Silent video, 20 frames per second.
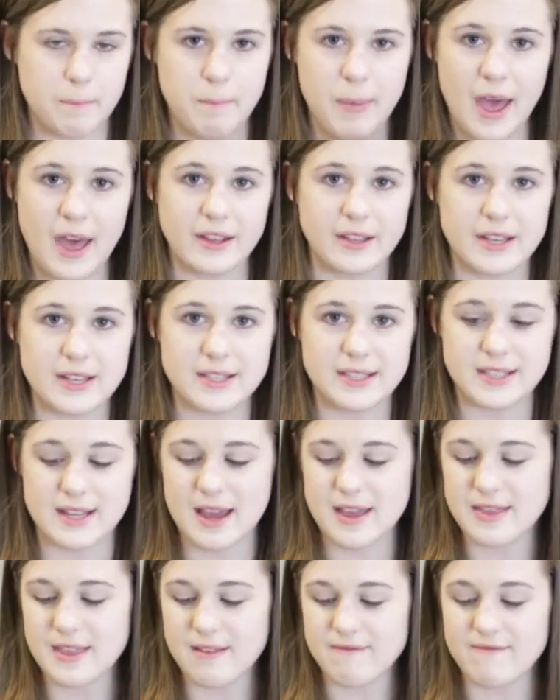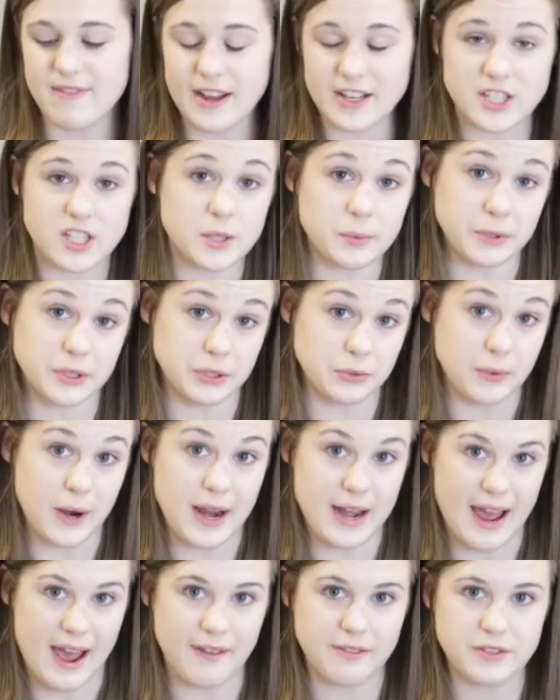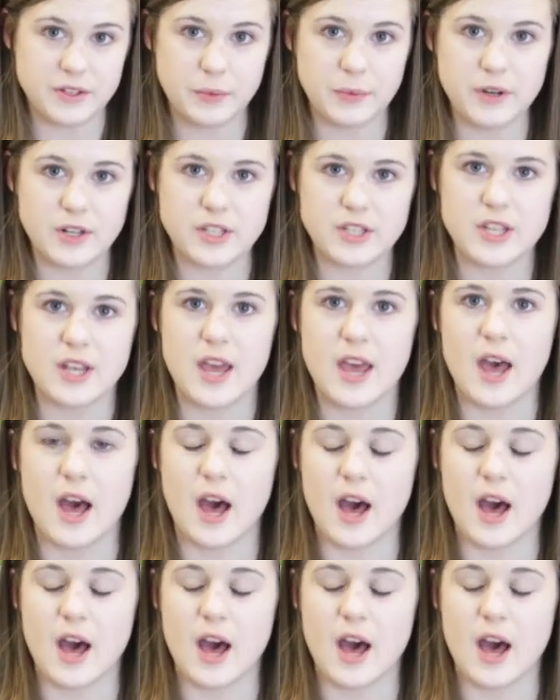pellets and then vegetables right afterwards,